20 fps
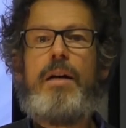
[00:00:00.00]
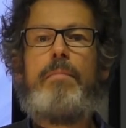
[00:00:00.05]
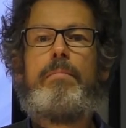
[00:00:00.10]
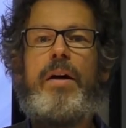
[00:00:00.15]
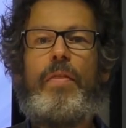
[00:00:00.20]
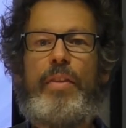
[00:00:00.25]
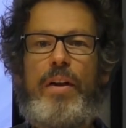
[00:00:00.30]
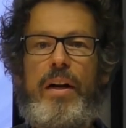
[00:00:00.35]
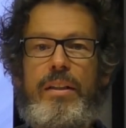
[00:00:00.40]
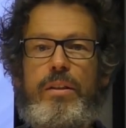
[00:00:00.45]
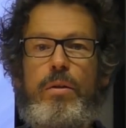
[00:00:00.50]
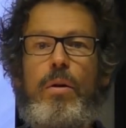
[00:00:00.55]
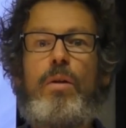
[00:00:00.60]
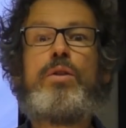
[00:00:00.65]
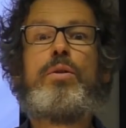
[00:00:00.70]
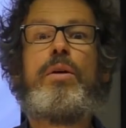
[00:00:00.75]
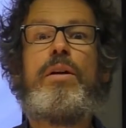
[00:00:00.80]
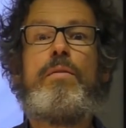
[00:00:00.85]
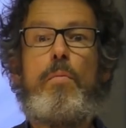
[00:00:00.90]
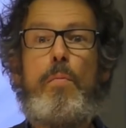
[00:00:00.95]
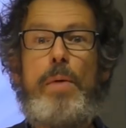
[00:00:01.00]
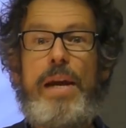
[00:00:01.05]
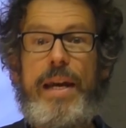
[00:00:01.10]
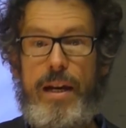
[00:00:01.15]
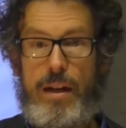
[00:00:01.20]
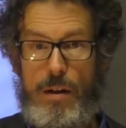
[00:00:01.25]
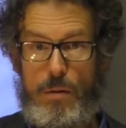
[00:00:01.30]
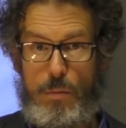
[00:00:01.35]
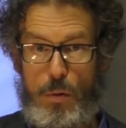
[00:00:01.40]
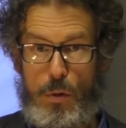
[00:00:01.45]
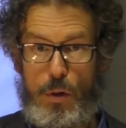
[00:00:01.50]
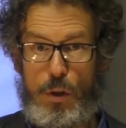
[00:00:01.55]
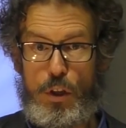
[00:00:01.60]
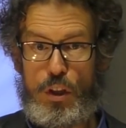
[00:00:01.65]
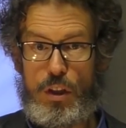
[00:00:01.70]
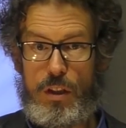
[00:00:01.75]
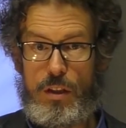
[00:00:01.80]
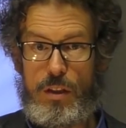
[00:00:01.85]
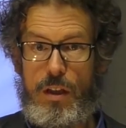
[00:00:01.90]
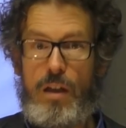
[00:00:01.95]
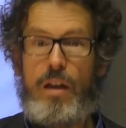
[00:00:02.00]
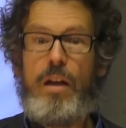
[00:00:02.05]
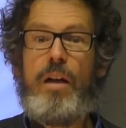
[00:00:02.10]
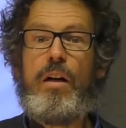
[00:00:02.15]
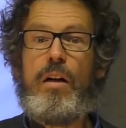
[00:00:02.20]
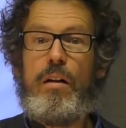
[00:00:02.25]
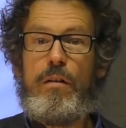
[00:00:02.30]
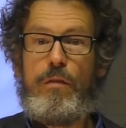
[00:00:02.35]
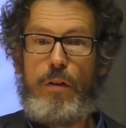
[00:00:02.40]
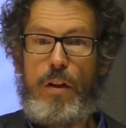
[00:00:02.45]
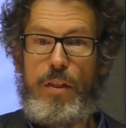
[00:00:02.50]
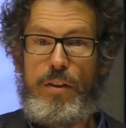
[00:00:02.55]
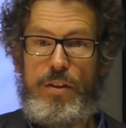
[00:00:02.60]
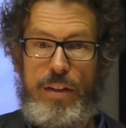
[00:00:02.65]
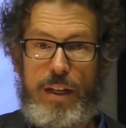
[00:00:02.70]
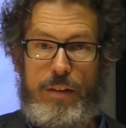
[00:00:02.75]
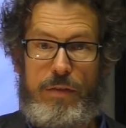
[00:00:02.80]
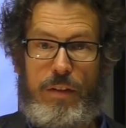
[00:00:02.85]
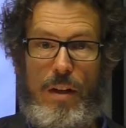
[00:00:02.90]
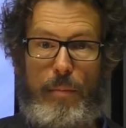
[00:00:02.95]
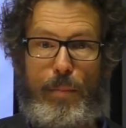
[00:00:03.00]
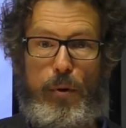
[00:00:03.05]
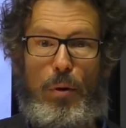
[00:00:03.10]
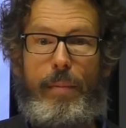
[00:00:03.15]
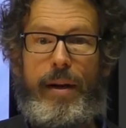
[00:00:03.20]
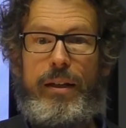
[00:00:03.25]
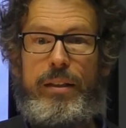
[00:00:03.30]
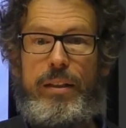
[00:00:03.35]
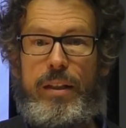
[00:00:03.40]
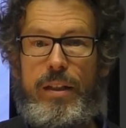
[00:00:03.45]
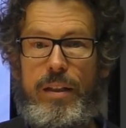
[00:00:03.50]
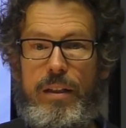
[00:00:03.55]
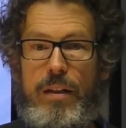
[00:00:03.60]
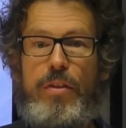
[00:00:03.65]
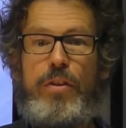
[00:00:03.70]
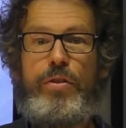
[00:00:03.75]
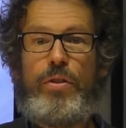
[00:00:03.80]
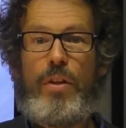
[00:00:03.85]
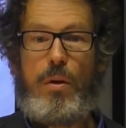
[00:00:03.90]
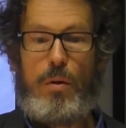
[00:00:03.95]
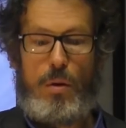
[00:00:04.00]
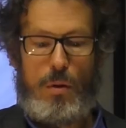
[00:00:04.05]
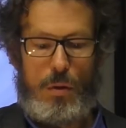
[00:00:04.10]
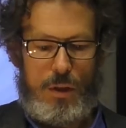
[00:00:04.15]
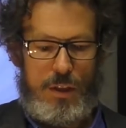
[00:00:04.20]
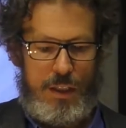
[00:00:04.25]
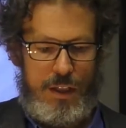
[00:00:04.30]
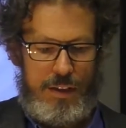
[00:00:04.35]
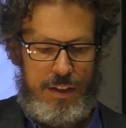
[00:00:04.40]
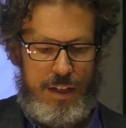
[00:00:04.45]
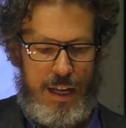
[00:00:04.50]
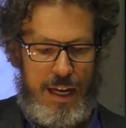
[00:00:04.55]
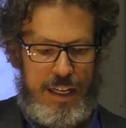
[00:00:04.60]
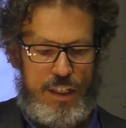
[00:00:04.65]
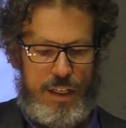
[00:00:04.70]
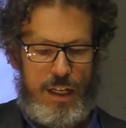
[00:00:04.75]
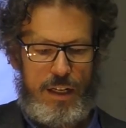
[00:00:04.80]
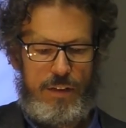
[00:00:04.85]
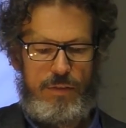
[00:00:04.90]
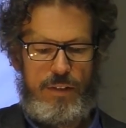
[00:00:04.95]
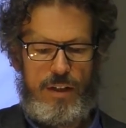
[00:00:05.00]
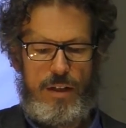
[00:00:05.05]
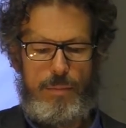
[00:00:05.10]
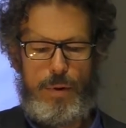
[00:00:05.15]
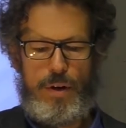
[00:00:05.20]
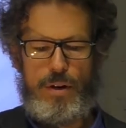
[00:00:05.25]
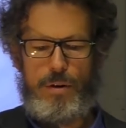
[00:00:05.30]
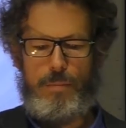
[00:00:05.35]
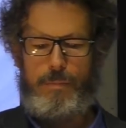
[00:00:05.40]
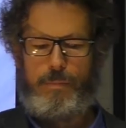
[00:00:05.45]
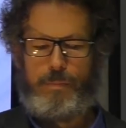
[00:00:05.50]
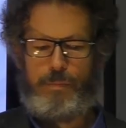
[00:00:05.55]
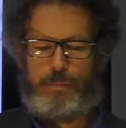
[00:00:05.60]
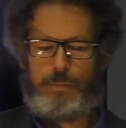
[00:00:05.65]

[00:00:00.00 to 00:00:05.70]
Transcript: But there is also a weaker version for this equilibrium idea, the so-called Nash equilibrium.